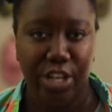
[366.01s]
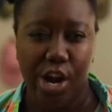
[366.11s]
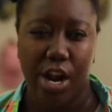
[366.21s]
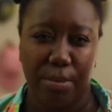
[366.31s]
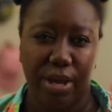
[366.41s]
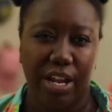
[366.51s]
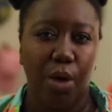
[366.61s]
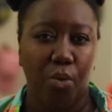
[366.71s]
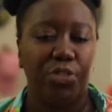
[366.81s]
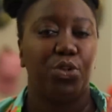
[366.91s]
You know what I mean?
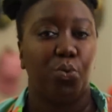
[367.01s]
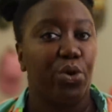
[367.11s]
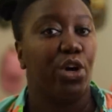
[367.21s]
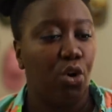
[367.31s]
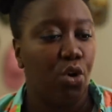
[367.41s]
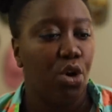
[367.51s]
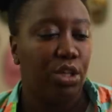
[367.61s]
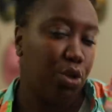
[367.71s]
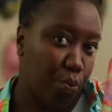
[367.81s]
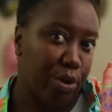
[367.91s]
I want the real,
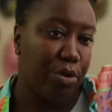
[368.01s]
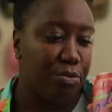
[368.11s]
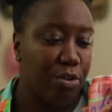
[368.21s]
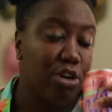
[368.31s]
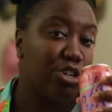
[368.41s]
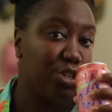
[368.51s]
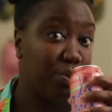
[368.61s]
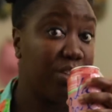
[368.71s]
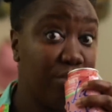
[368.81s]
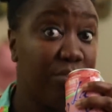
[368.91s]
the real version
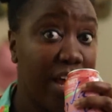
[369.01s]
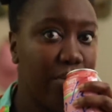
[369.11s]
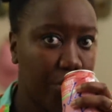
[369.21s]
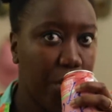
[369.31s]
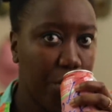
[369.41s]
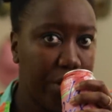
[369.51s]
with the flavor